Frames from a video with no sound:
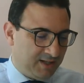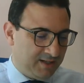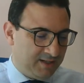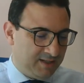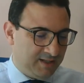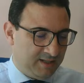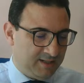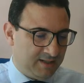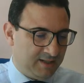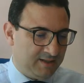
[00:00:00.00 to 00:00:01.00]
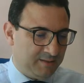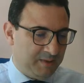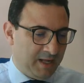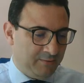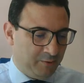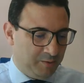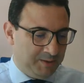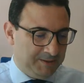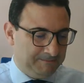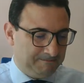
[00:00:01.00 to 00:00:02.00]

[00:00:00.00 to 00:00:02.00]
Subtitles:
on the platforms.